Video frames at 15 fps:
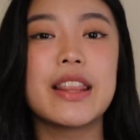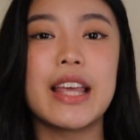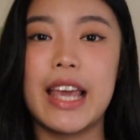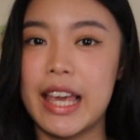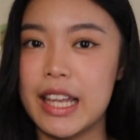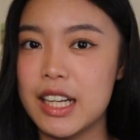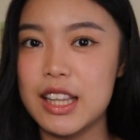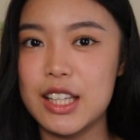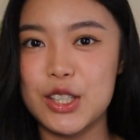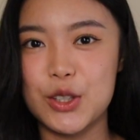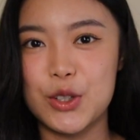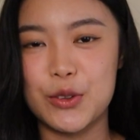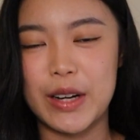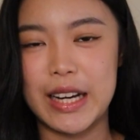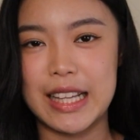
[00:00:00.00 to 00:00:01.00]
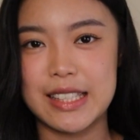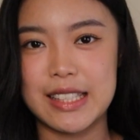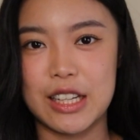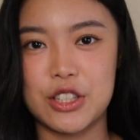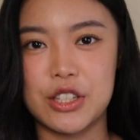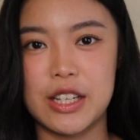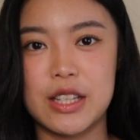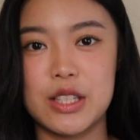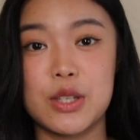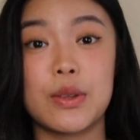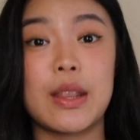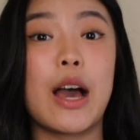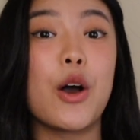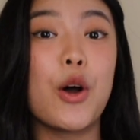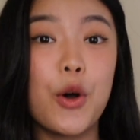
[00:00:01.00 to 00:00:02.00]
the analytical writing section so
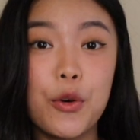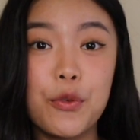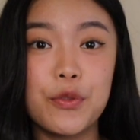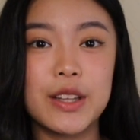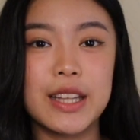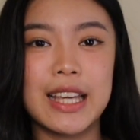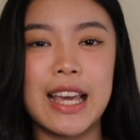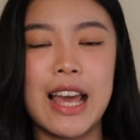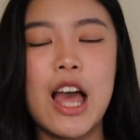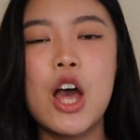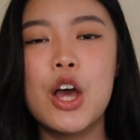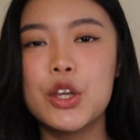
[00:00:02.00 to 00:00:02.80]
that hopefully